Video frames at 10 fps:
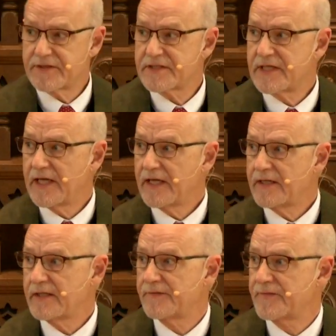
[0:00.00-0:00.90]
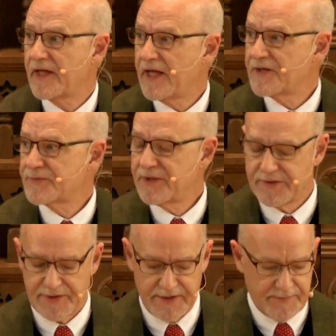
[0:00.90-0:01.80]
stand as
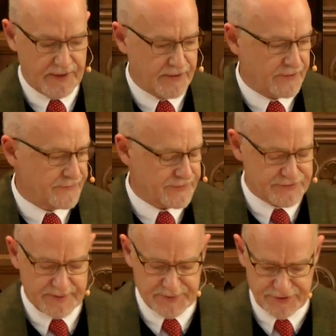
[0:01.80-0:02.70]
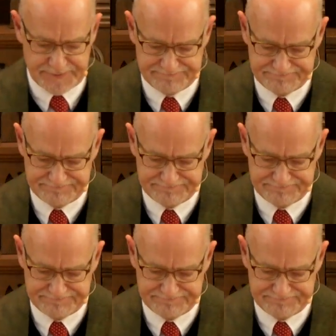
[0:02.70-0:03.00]
we hear the scripture.